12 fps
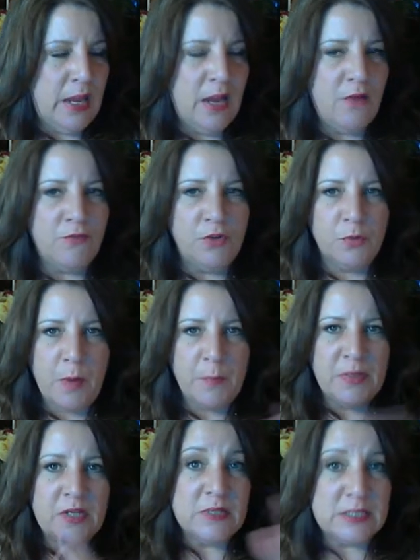have your
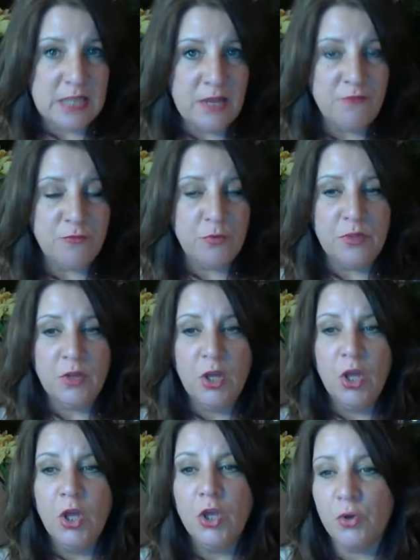puppy to be safe with
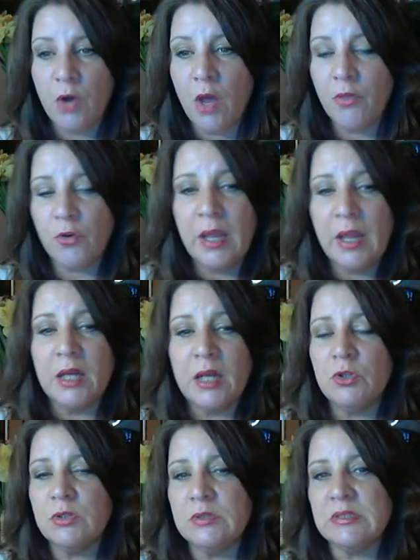your other
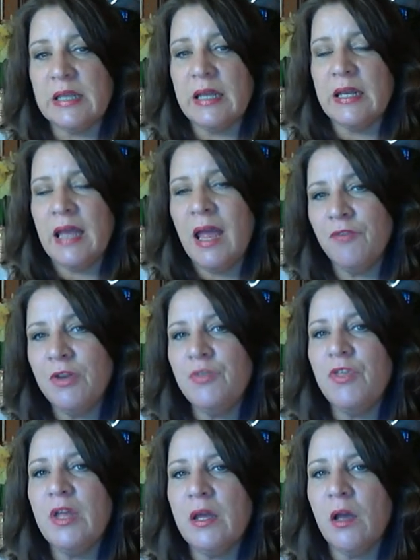animals, and
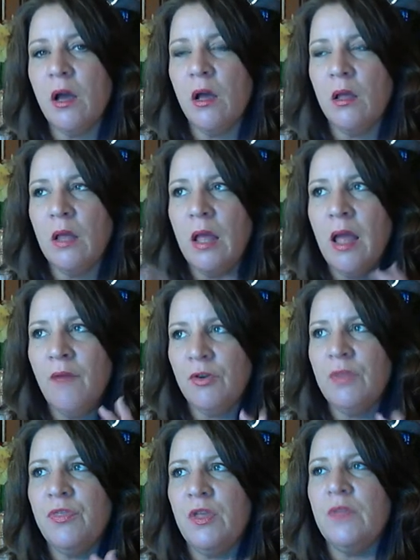everything
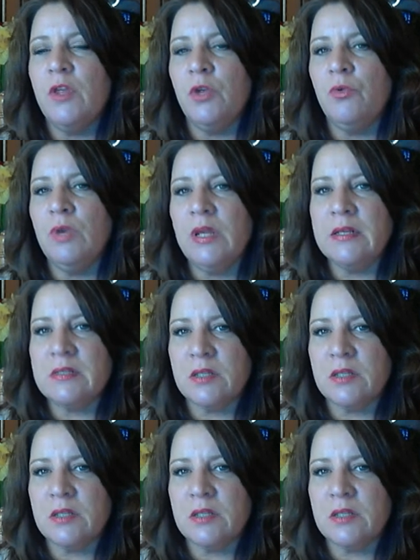that you need is